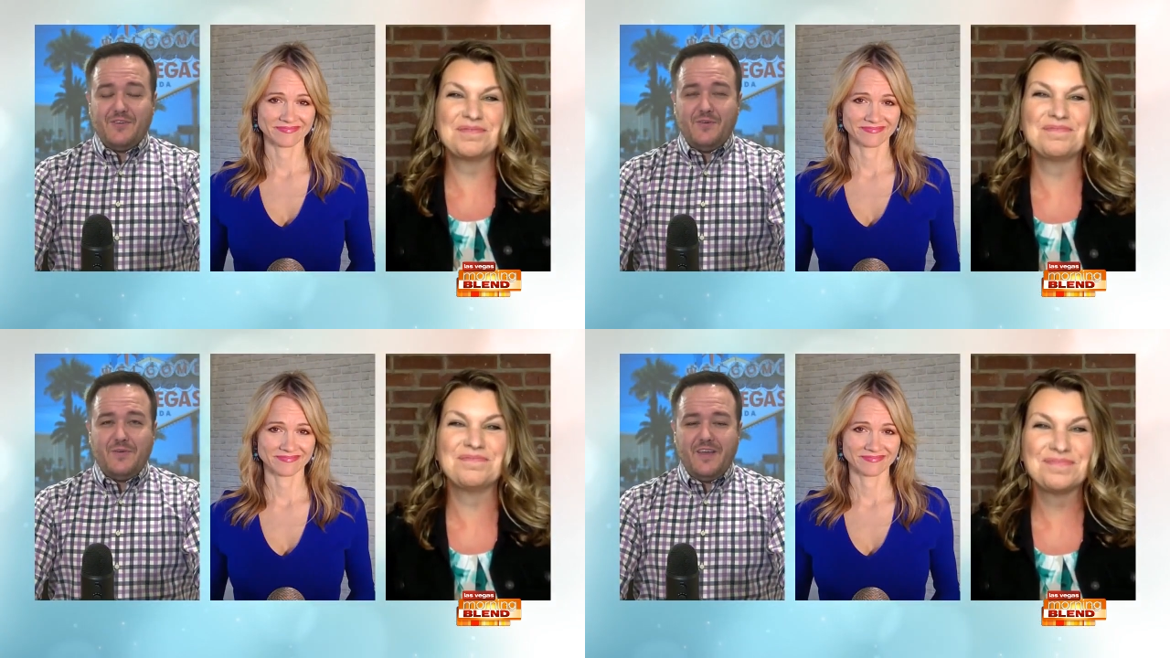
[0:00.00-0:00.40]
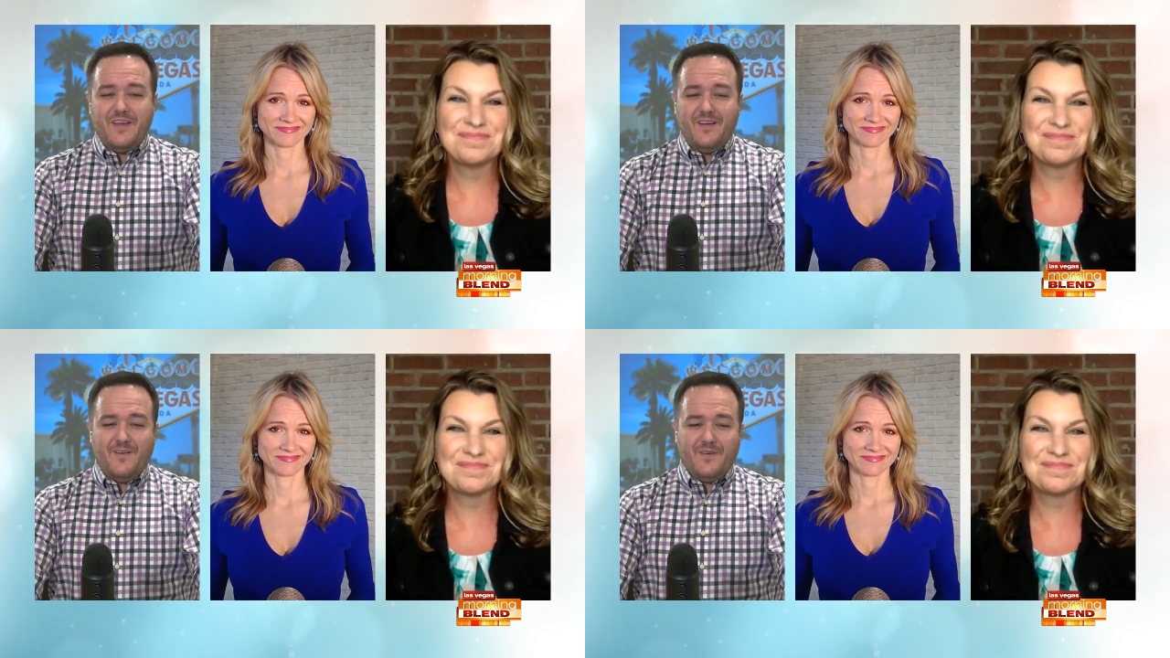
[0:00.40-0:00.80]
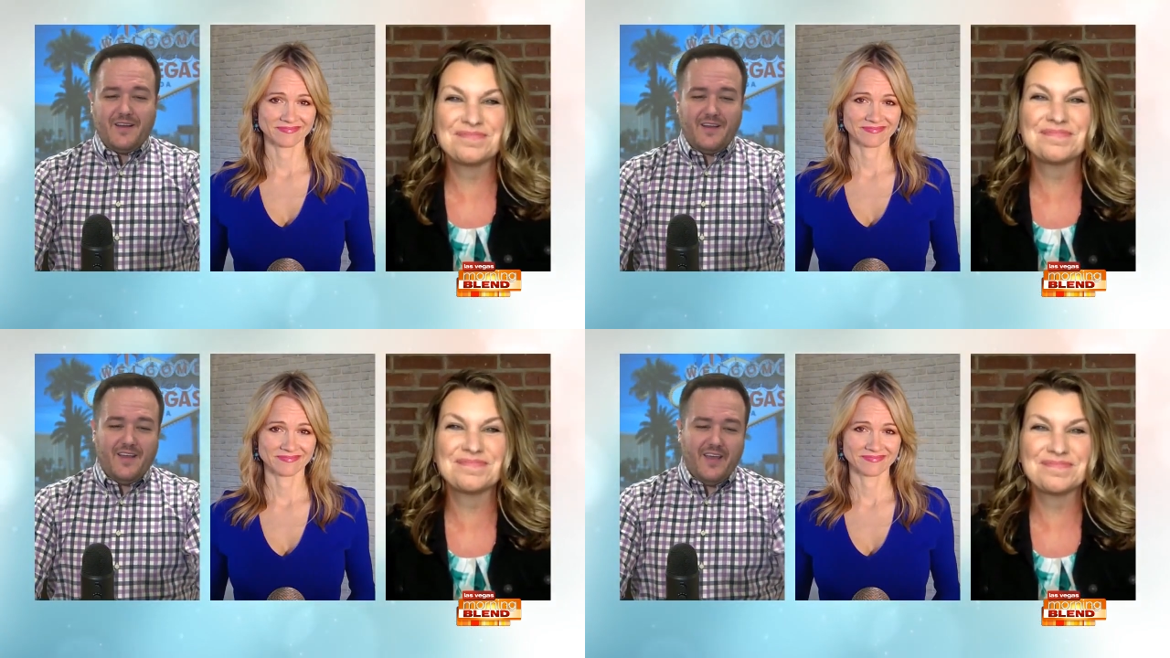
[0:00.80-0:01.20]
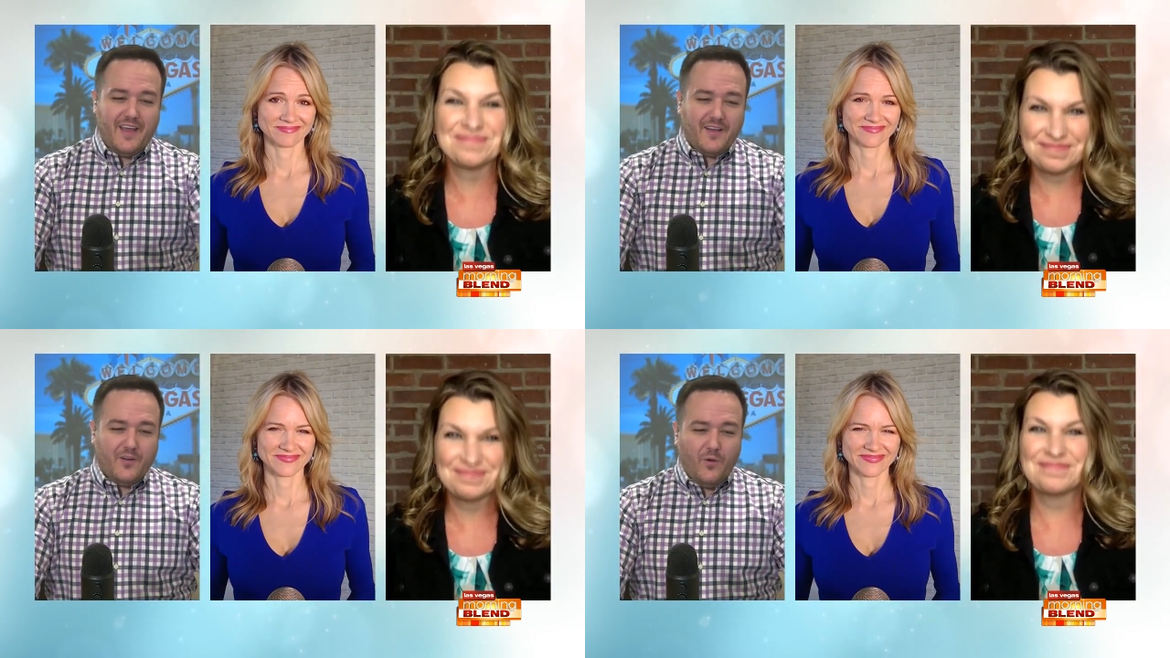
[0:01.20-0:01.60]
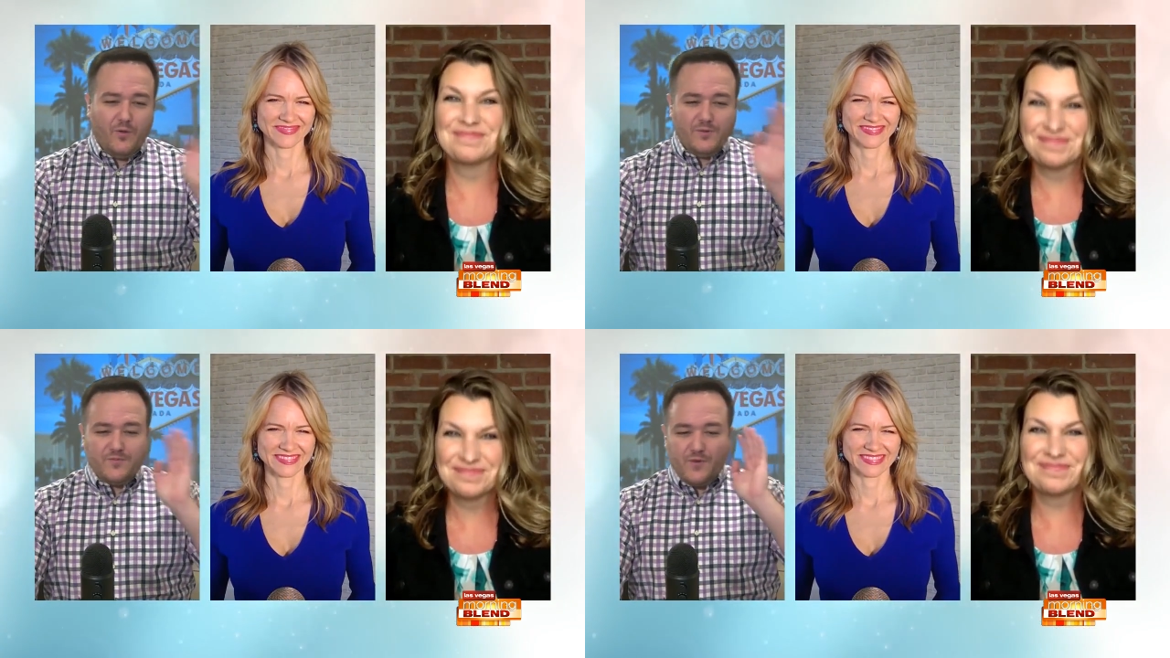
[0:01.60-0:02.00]
Speaker 1: the new year and, and
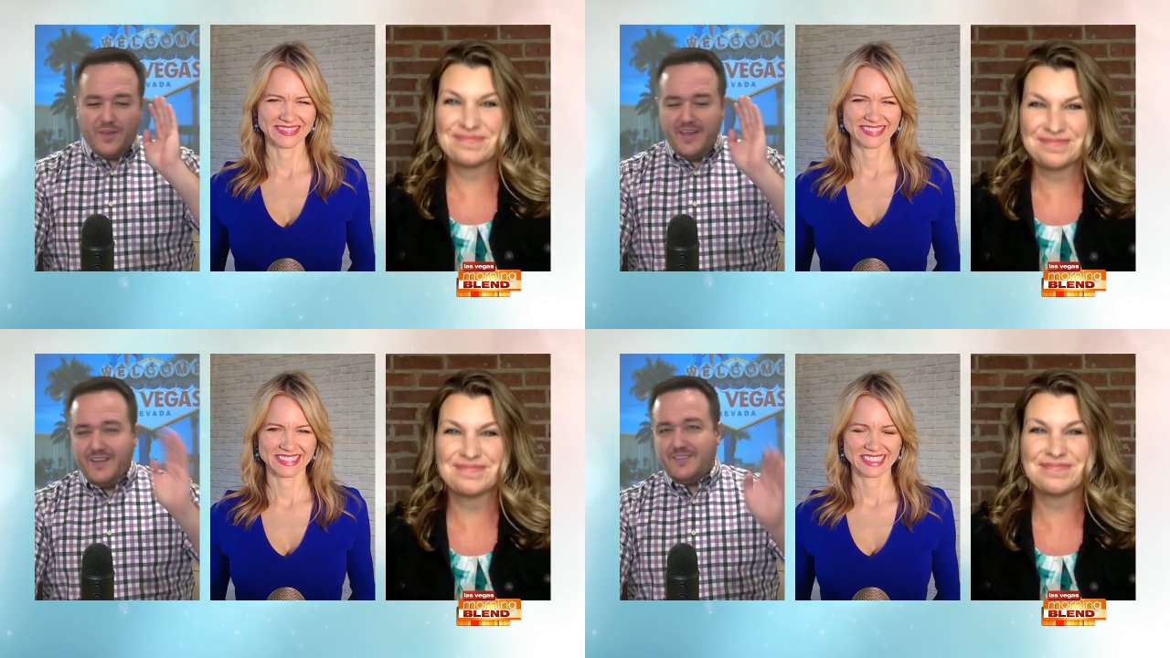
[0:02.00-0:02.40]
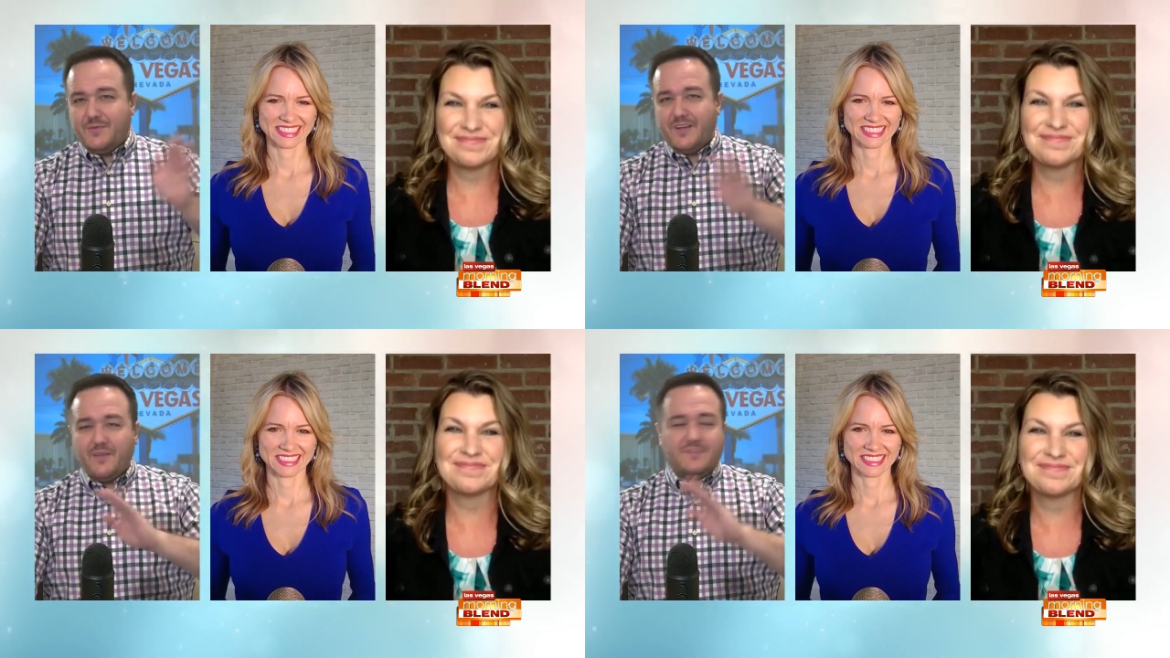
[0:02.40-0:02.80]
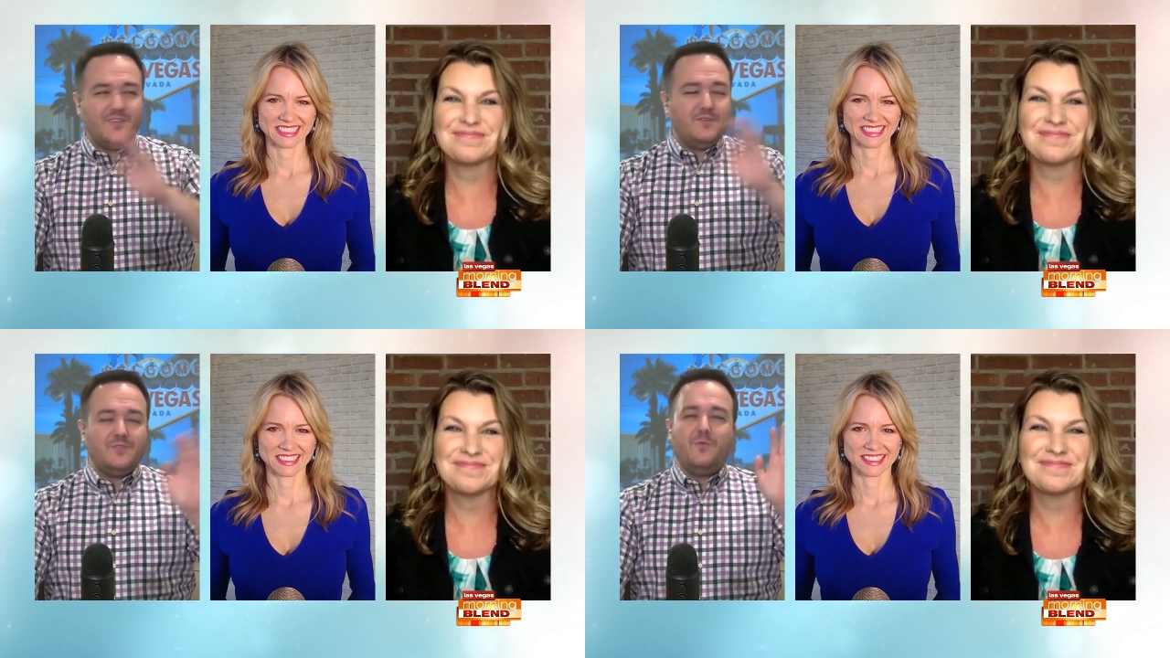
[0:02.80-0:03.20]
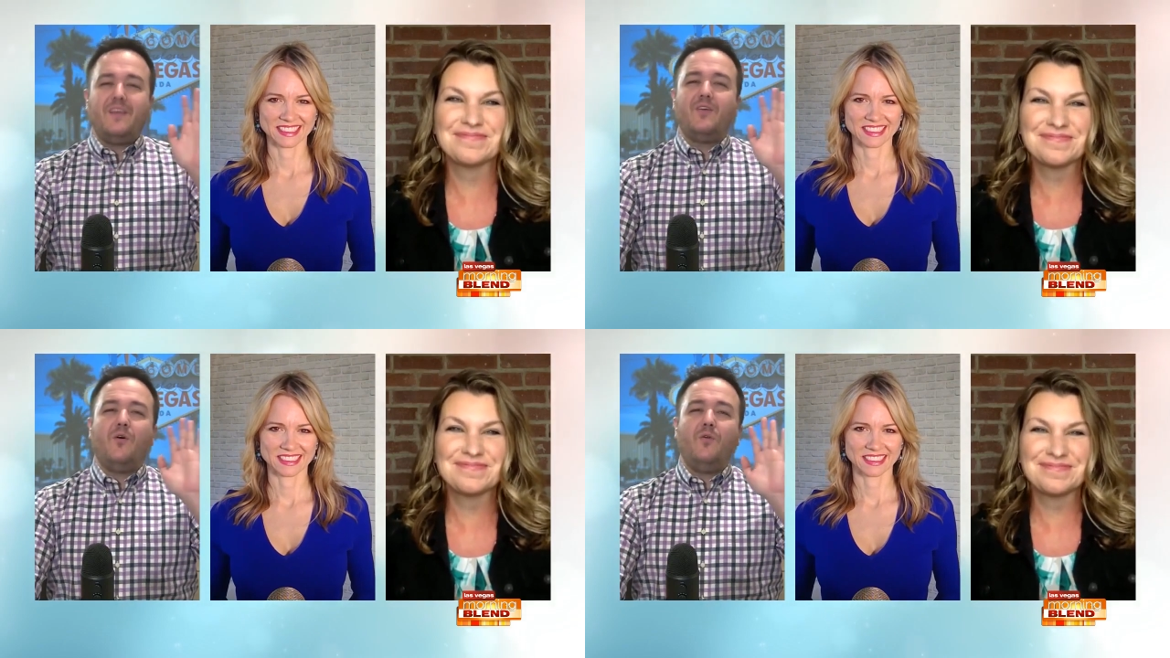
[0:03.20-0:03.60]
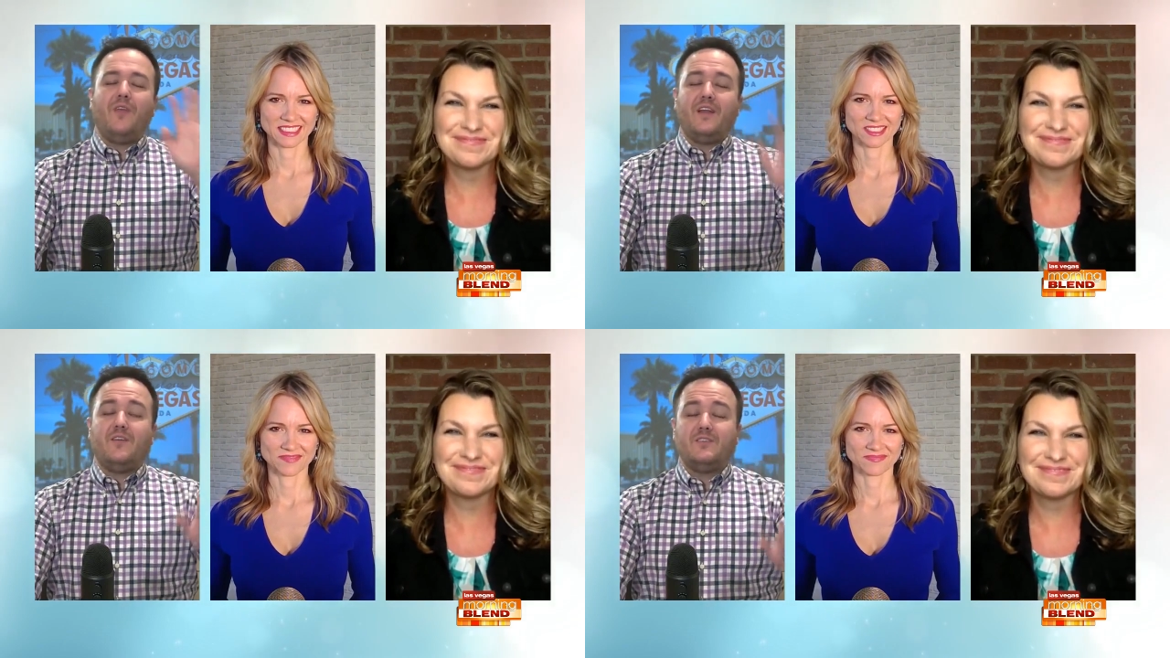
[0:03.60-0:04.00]
goals for kids when it comes to losing weight, the whole
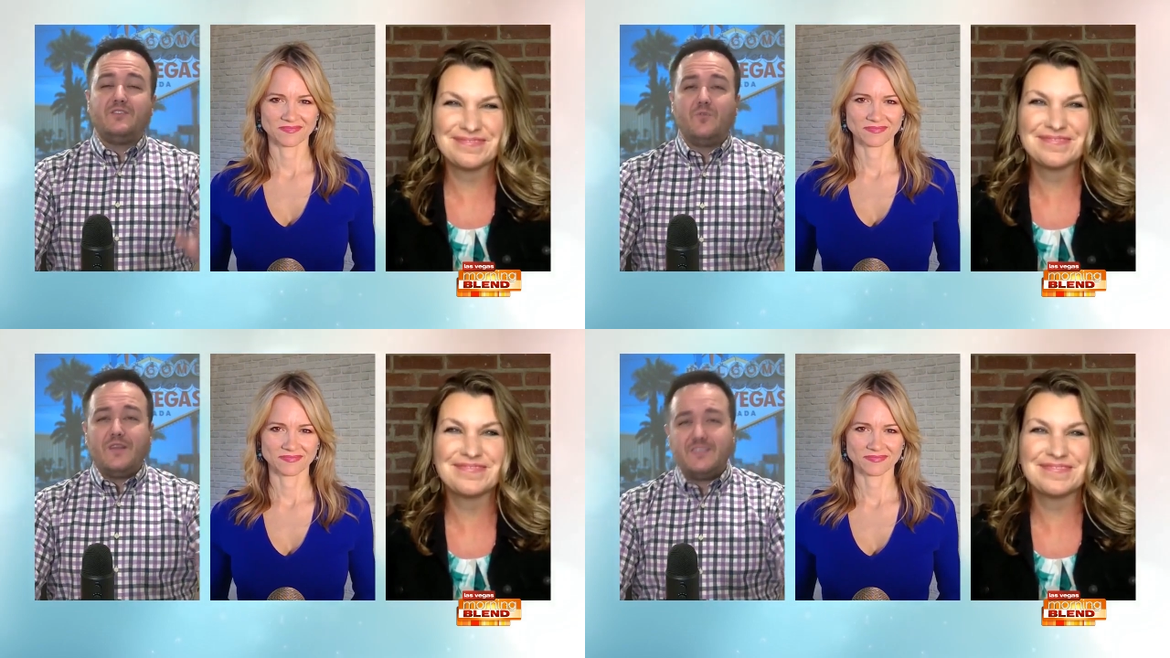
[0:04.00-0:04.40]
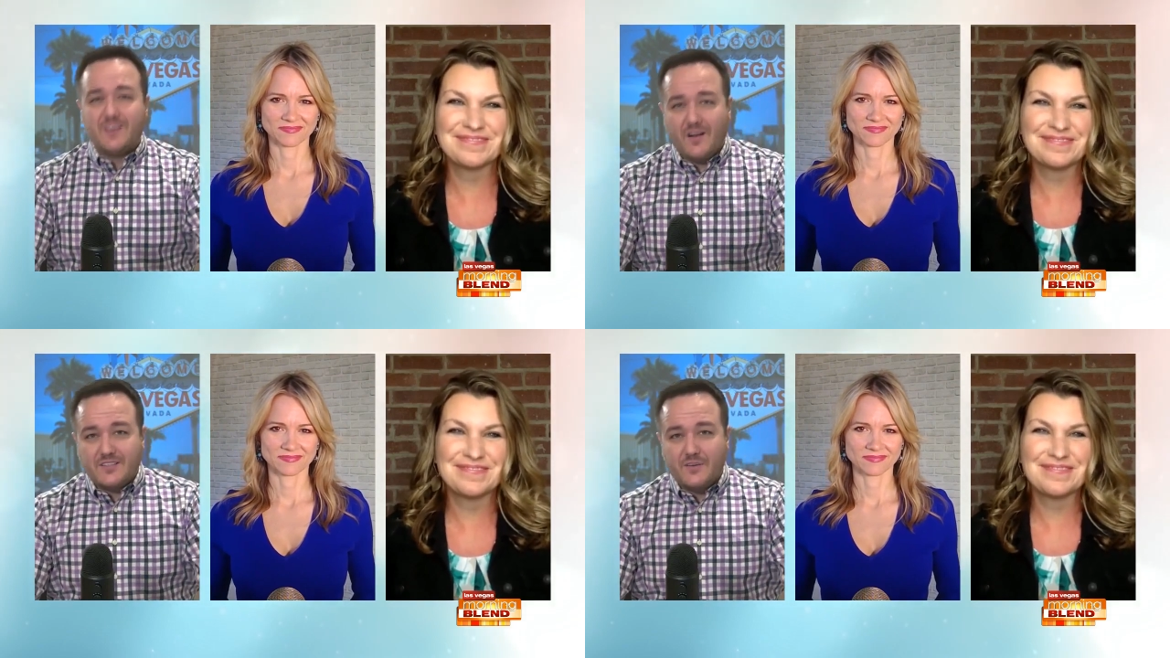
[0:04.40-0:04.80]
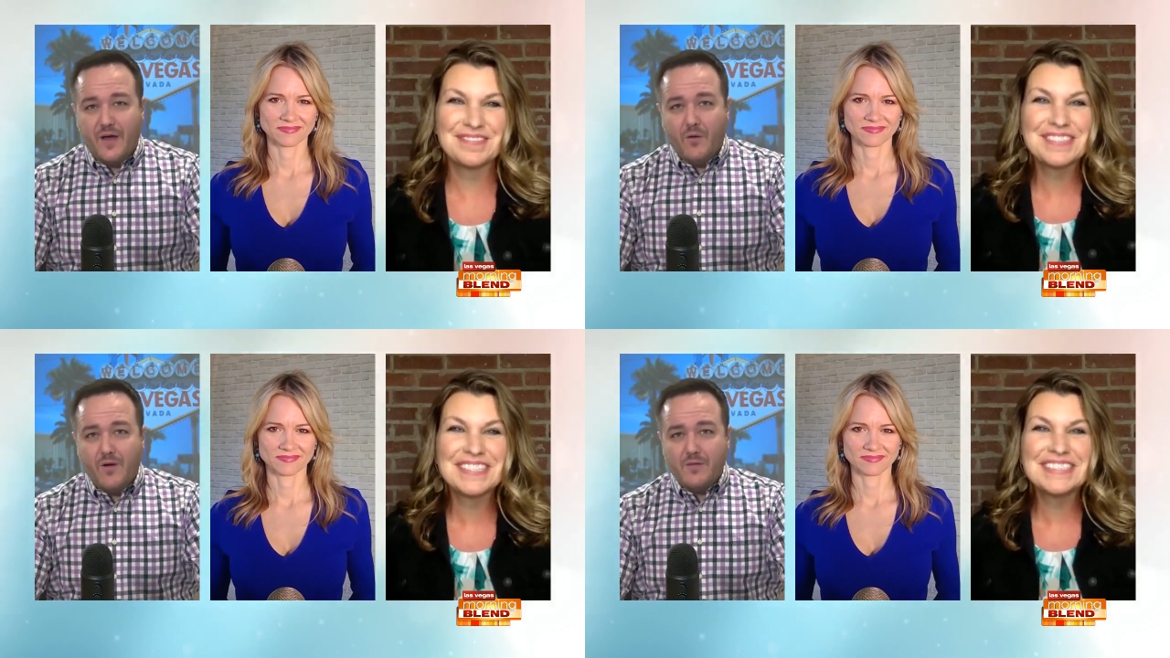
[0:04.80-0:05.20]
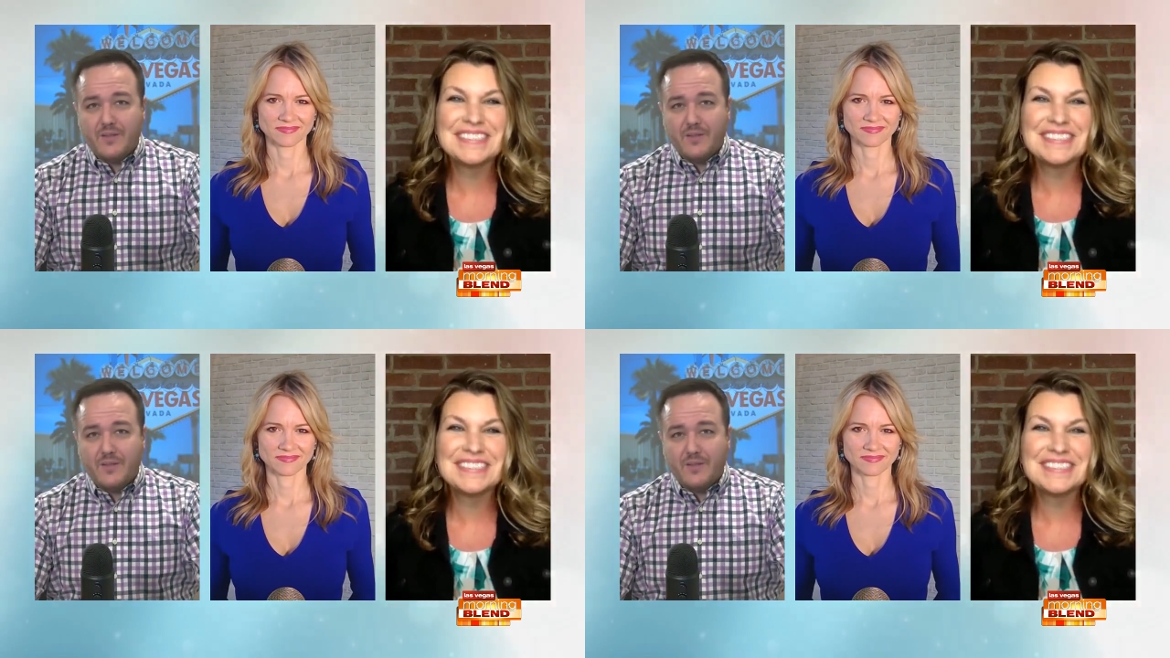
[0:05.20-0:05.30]
nine yards. It's great to talk to you. How are you,